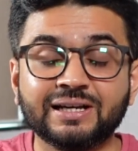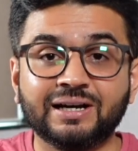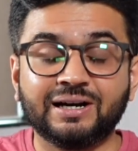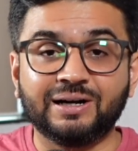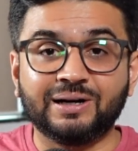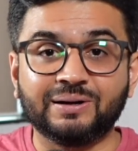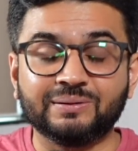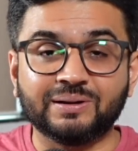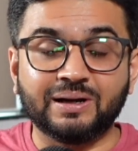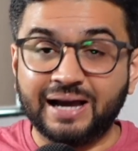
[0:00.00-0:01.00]

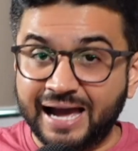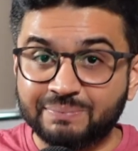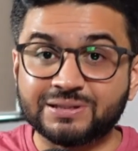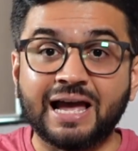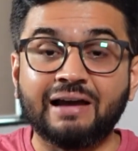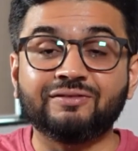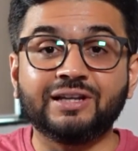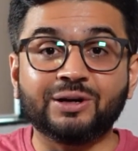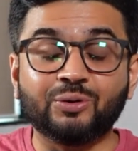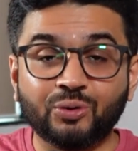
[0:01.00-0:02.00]
apps have
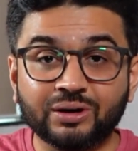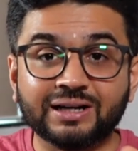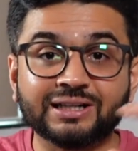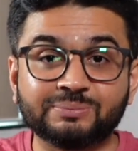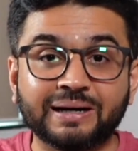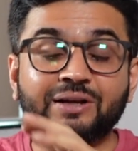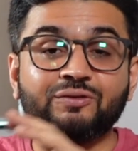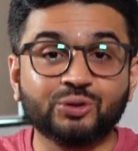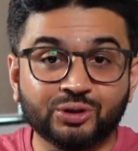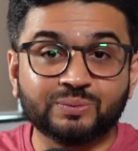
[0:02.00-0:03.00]
their own respective
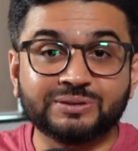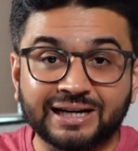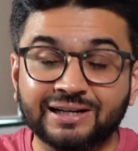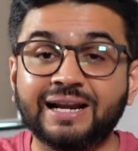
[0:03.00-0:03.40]
YouTube channel,